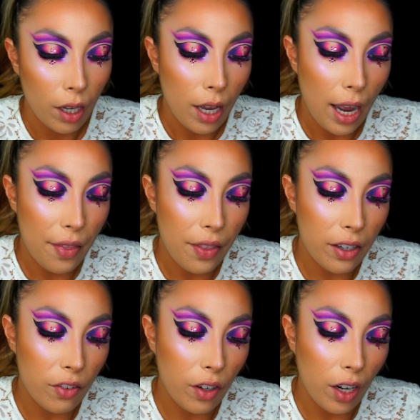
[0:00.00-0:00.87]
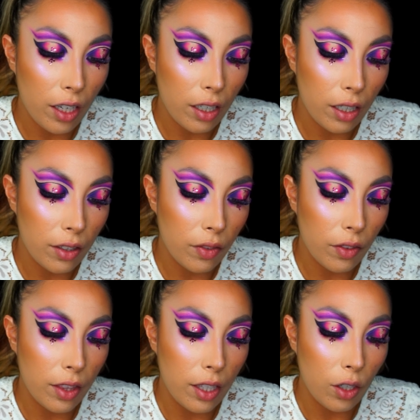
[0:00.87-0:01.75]
And they're like,
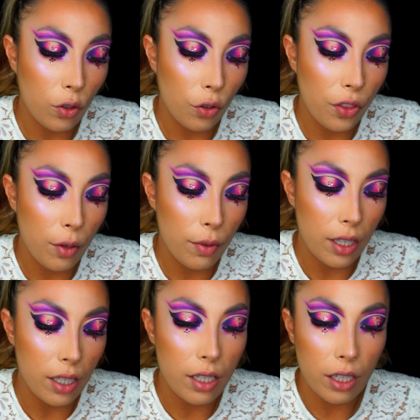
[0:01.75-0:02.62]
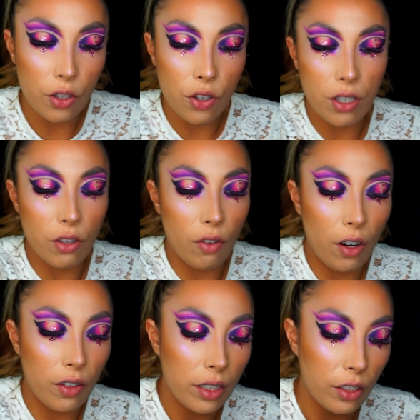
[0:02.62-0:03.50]
the good thing with these stickers is they're
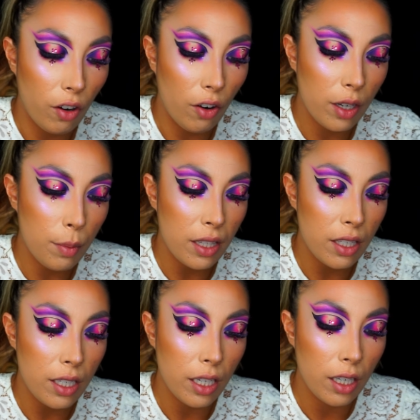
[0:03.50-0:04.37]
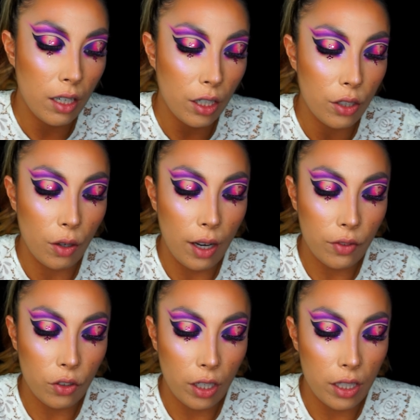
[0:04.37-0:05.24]
already a bit sticky, like you don't have
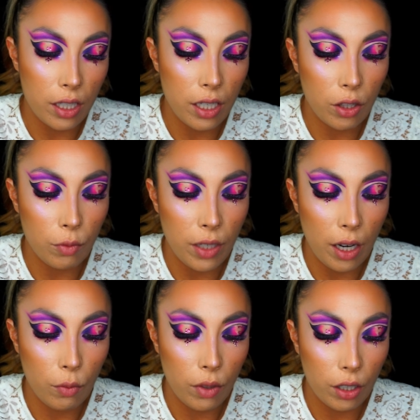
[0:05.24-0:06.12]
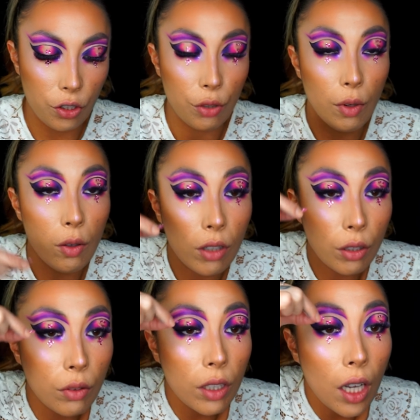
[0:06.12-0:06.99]
to try and stick them down with like duo
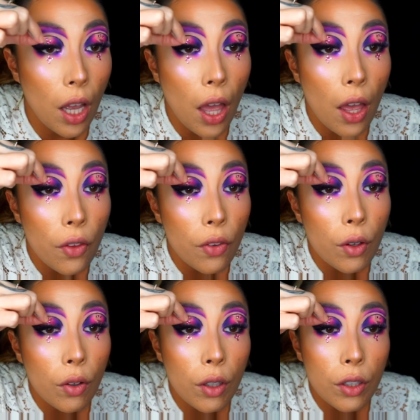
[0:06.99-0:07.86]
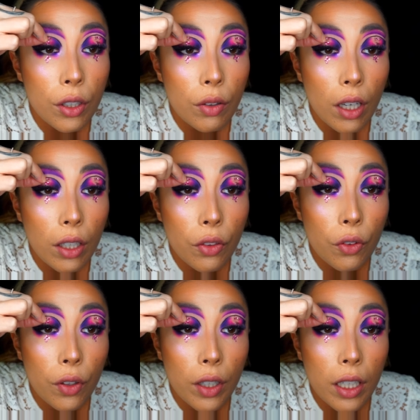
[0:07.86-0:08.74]
glue. So I'm gonna do like
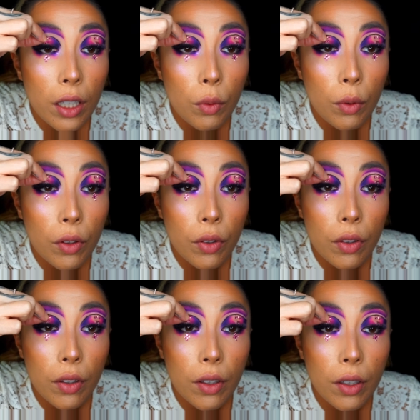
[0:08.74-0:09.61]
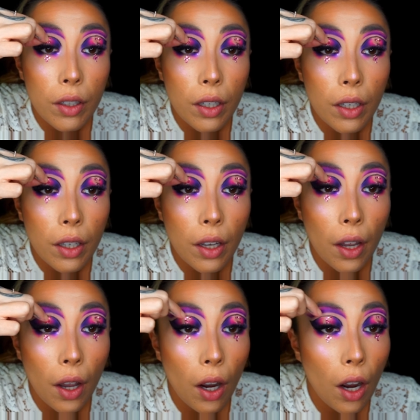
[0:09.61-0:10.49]
3 little ones like
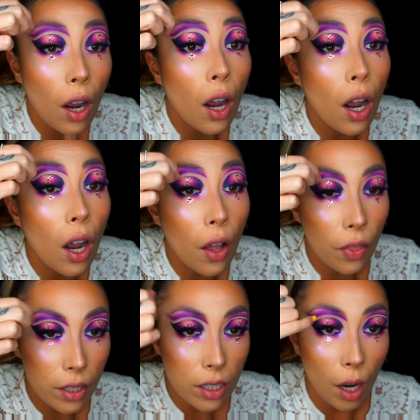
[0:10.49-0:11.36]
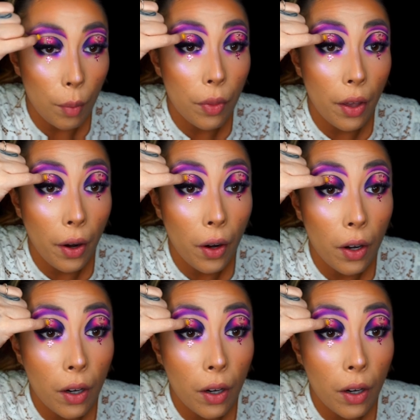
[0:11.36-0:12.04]
on the top there.